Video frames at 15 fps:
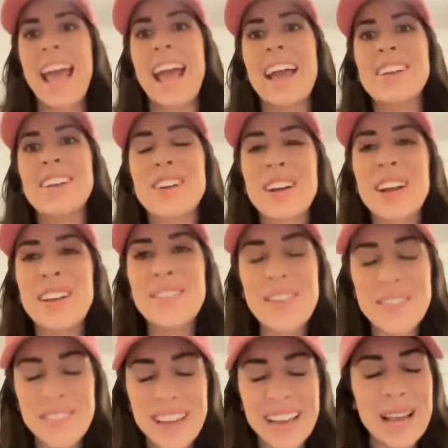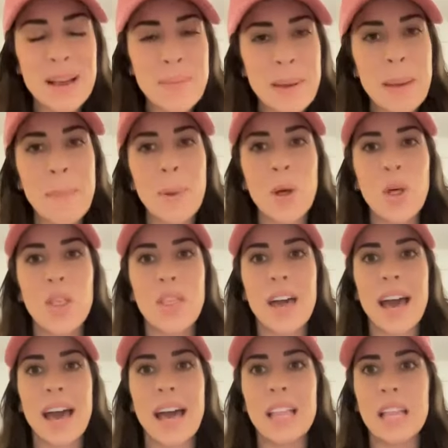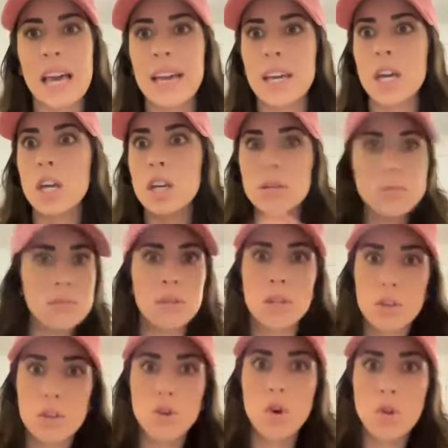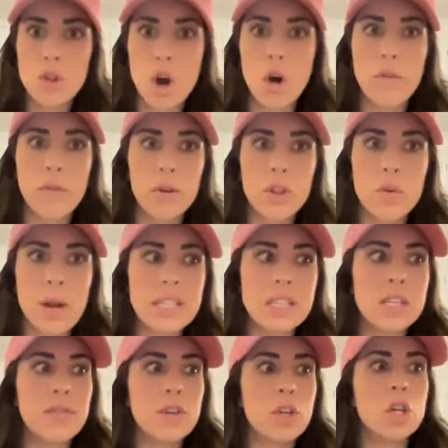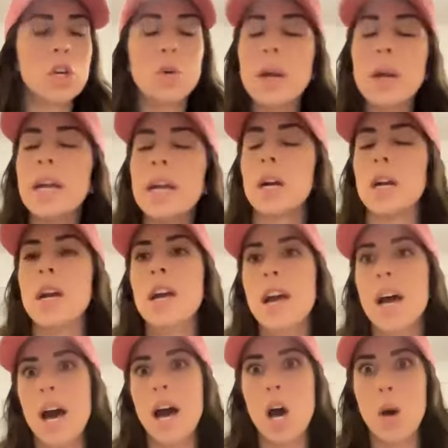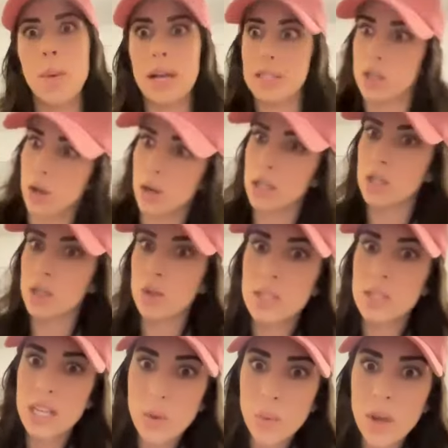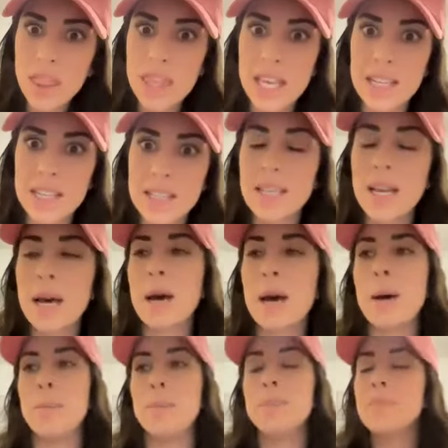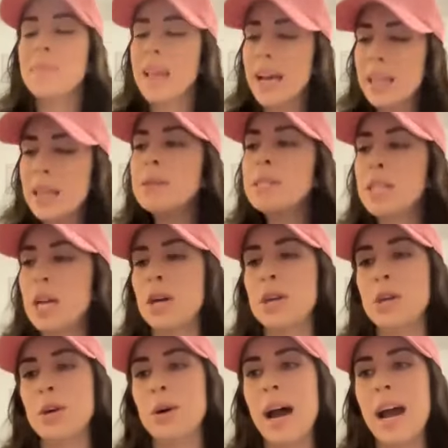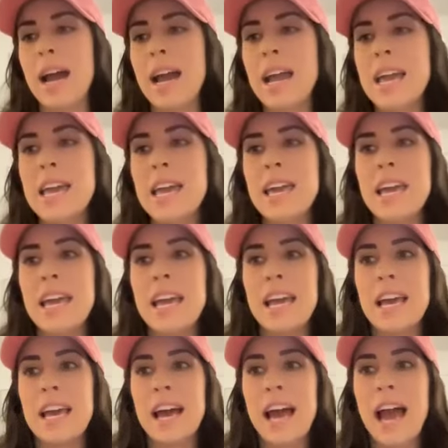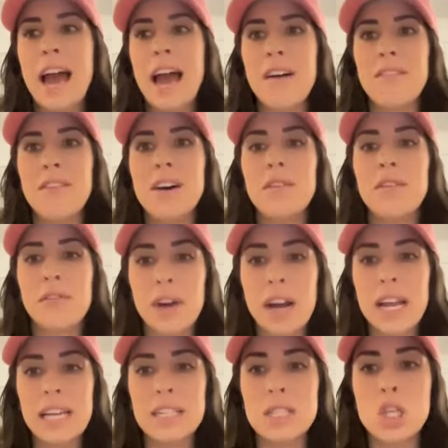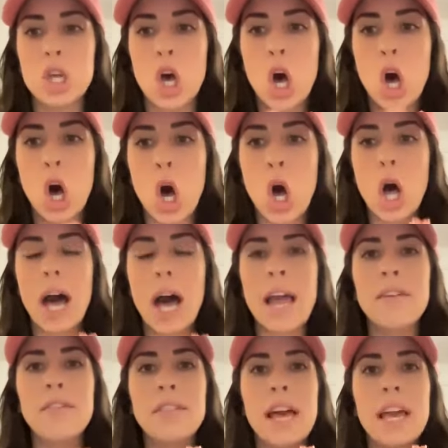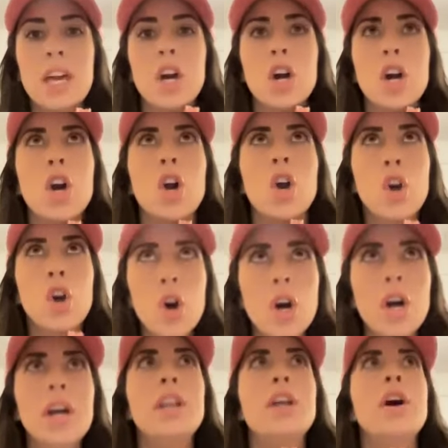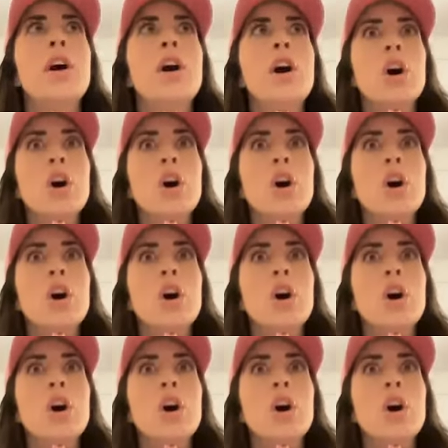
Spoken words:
and you're going to be meeting people that, like, you'll know for the rest of your career, as long as you stick with this. And let me tell you, I have friends I have like good